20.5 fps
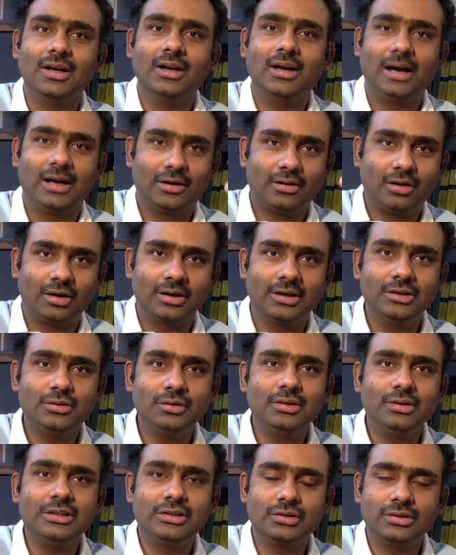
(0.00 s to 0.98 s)
according to
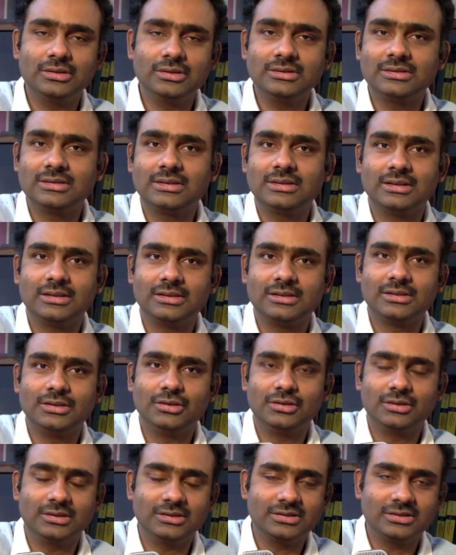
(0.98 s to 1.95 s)
newton's
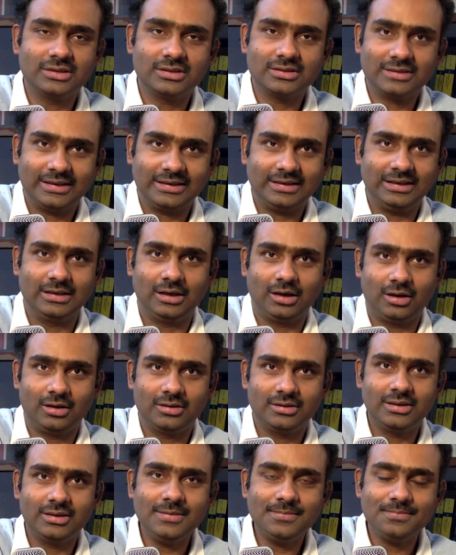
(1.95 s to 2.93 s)
newton's second law
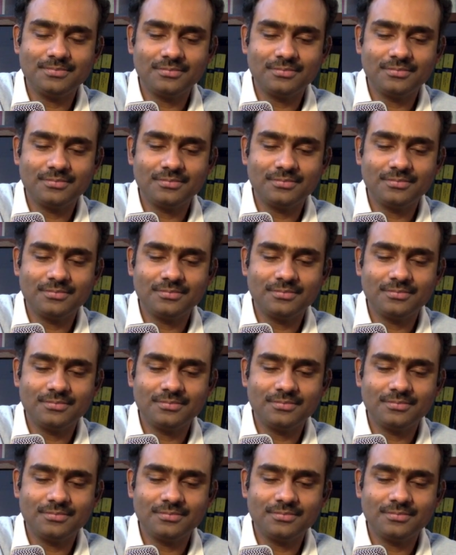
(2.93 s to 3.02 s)
okay